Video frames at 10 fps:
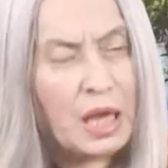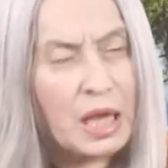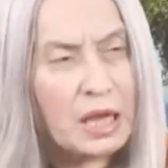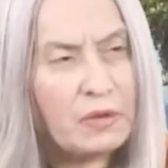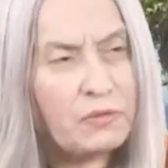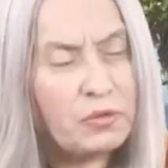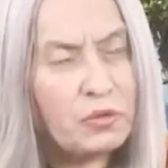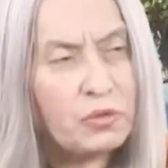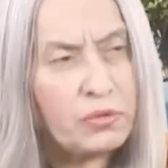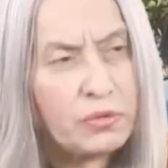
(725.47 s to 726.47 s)
If
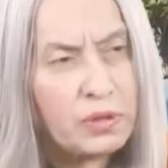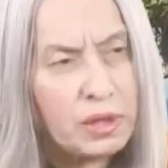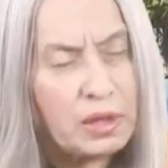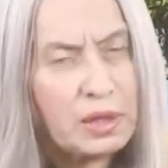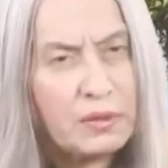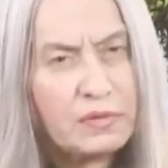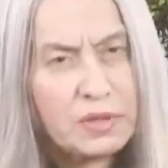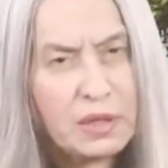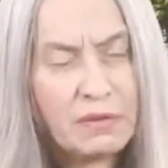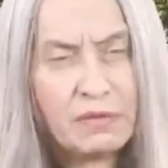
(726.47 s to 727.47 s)
you think of
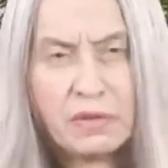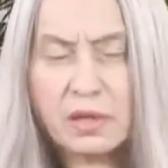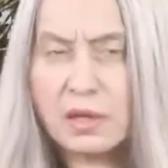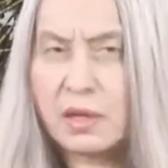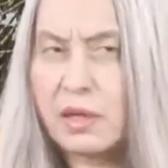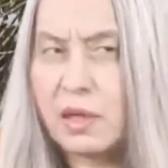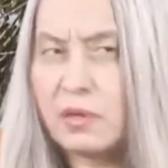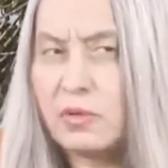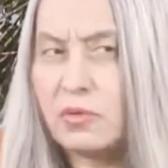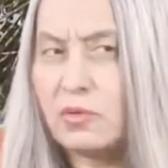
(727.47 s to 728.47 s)
something
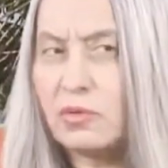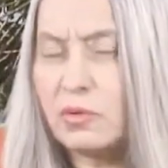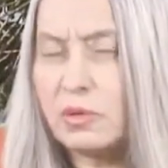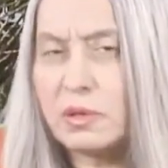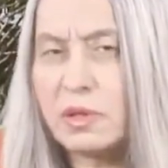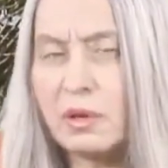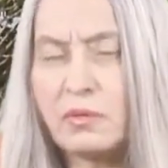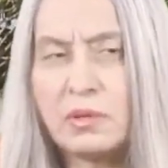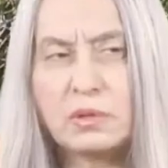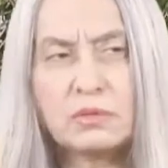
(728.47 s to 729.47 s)
and you look
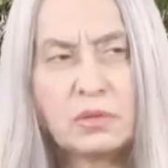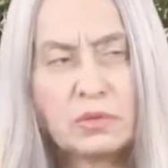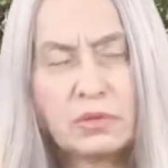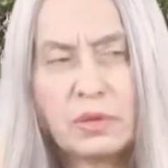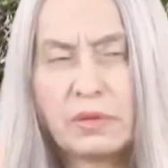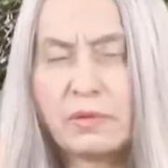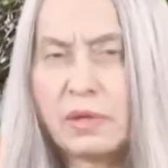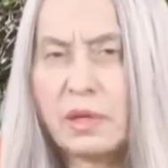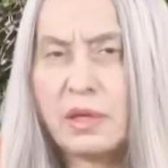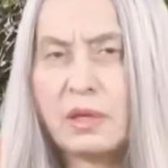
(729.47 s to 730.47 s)
down the road and
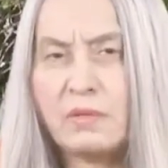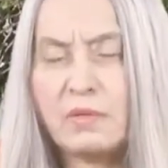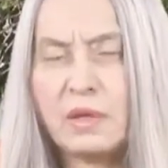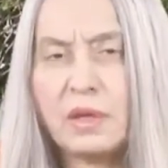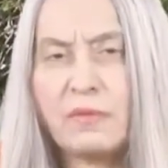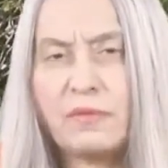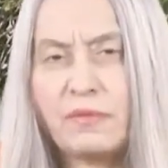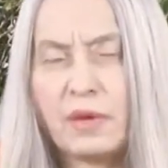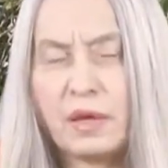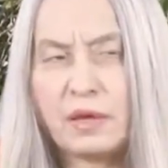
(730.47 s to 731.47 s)
think of the
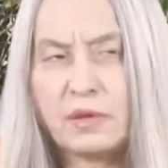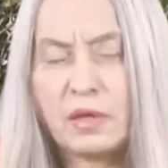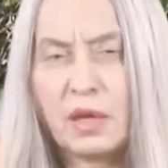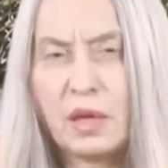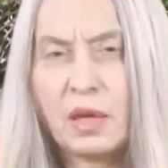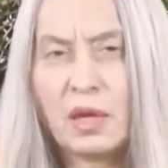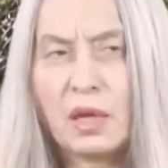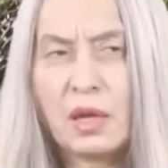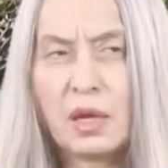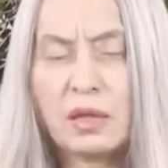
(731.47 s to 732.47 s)
effect,
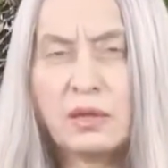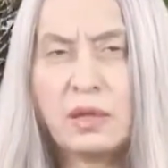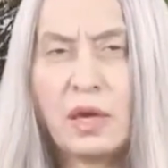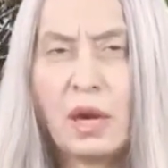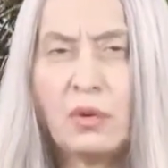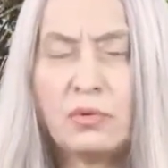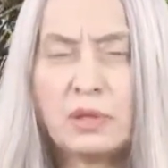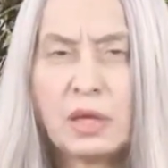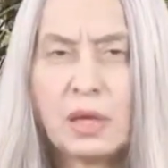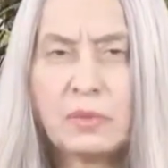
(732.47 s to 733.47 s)
and the
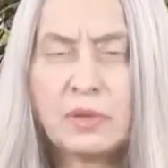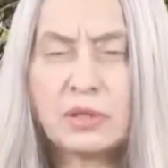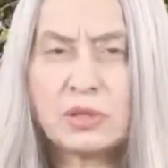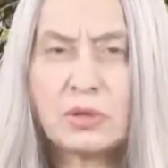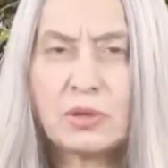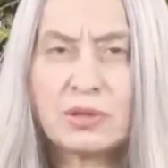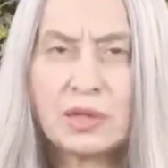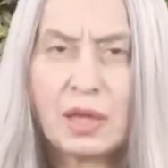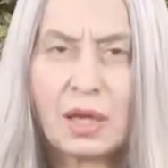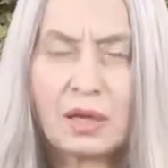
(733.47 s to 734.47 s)
outcome is not
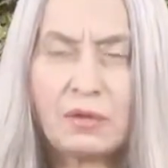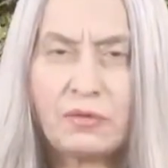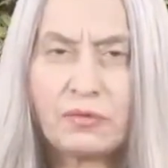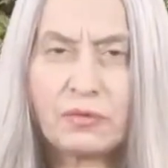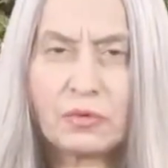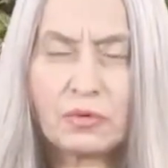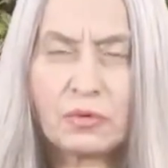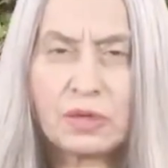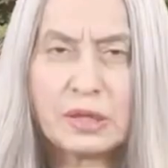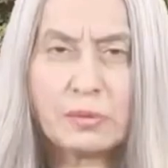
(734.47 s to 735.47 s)
life
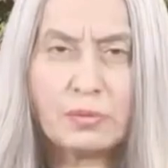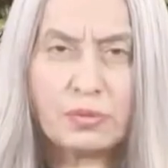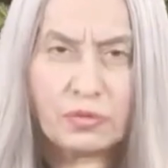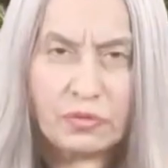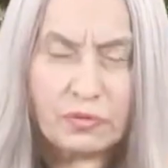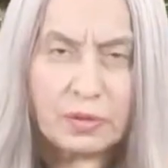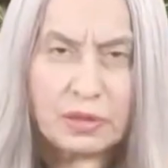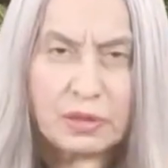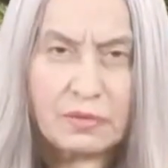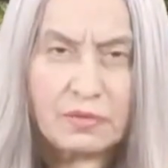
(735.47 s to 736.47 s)
or
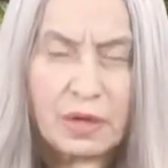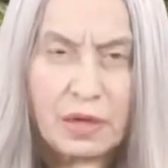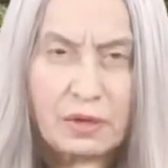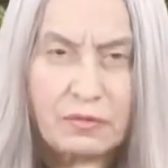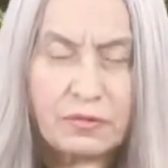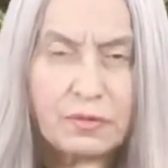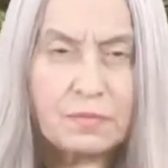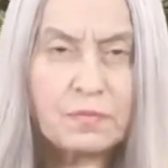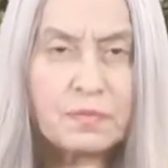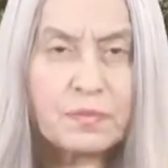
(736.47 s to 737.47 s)
improvement of life,
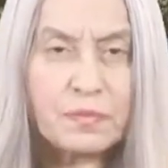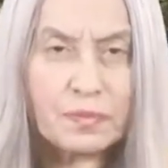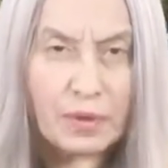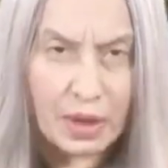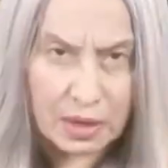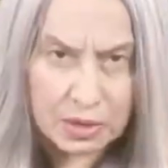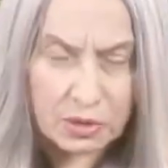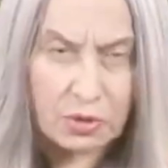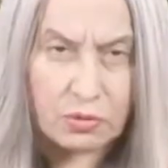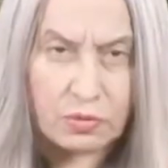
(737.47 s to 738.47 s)
it's
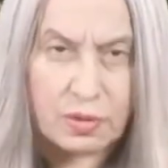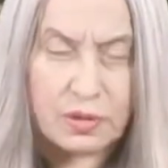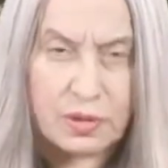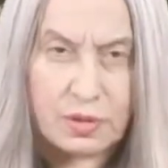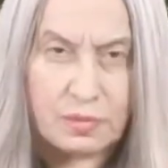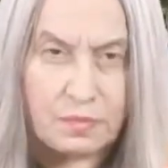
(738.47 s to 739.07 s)
not wisdom.